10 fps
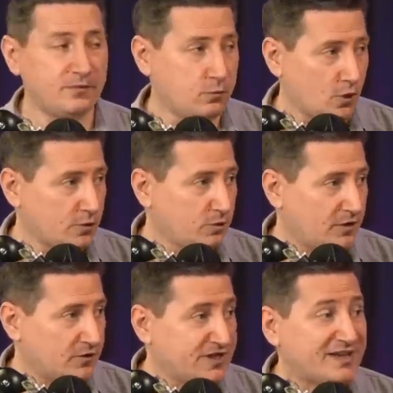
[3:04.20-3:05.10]
of Warner
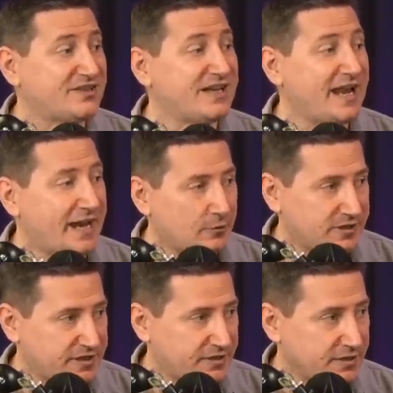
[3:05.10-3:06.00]
Brothers has
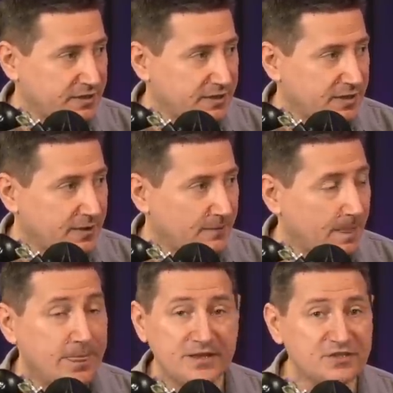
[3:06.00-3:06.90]
inherited.
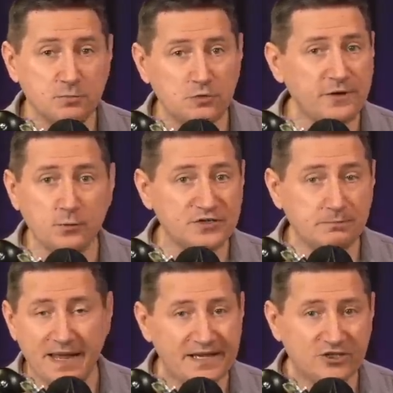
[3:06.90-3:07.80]
This movie was
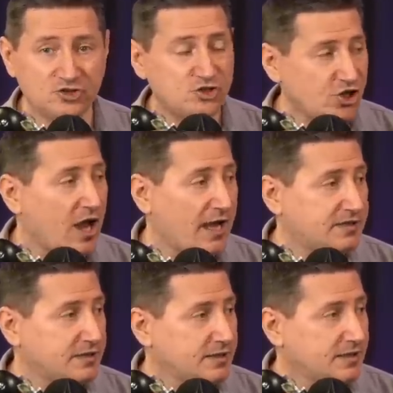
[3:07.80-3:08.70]
made and
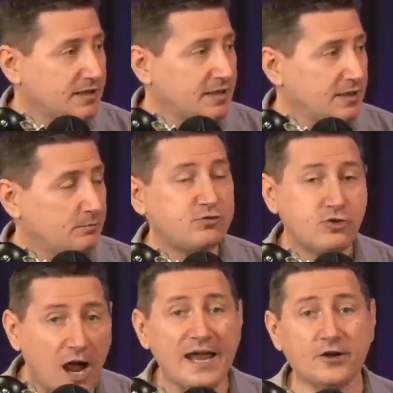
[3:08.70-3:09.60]
shot
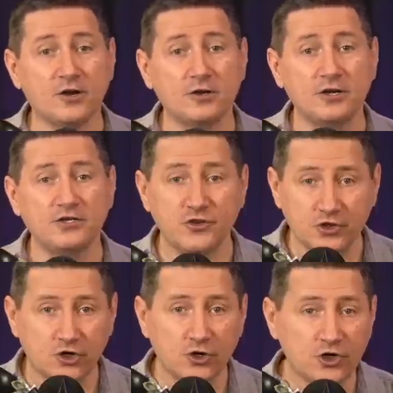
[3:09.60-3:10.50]
prior to the
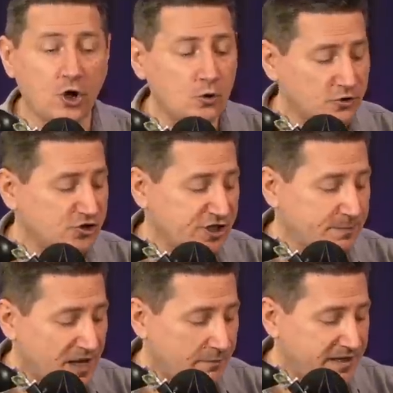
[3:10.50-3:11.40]
current ownership
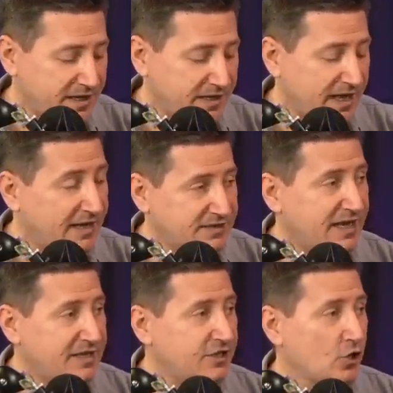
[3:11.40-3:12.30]
coming in and
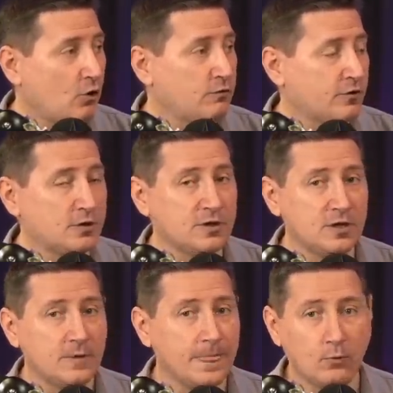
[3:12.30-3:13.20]
taking over
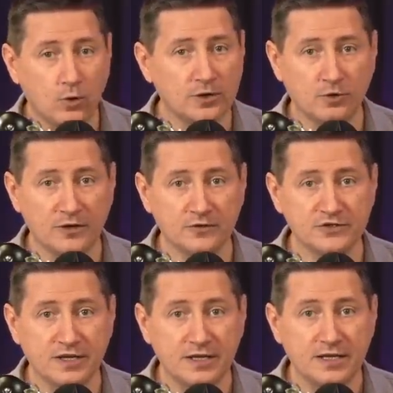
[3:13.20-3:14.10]
Warner Brothers.
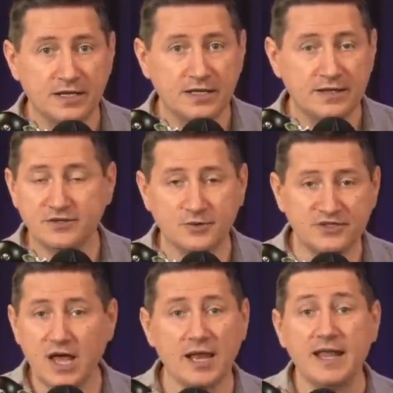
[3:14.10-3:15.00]
This was
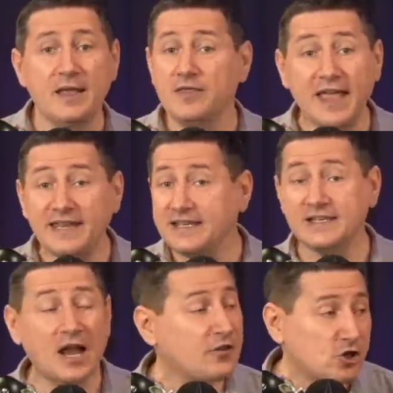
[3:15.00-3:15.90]
done.
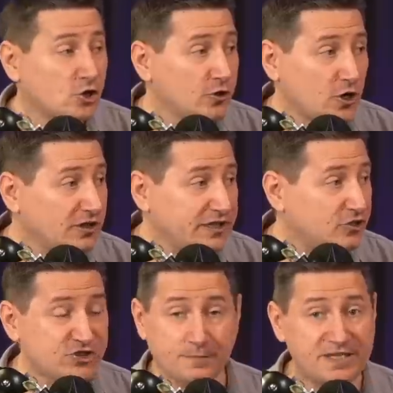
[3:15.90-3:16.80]
The current
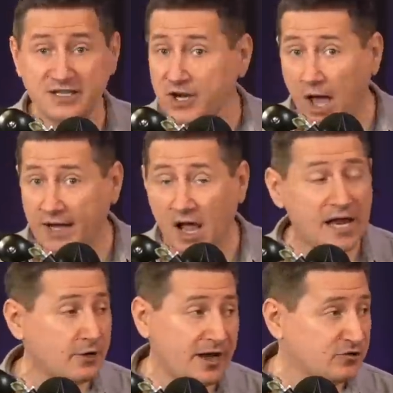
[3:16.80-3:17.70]
leadership did not
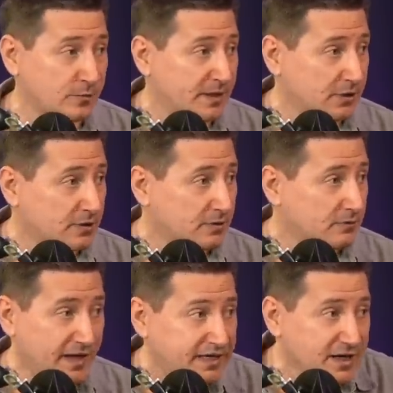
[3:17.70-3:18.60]
hire Ezra Miller.
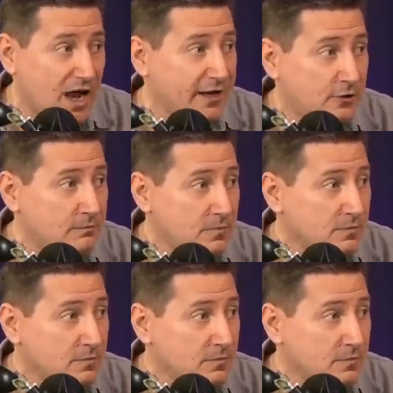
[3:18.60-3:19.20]
They didn't hire him.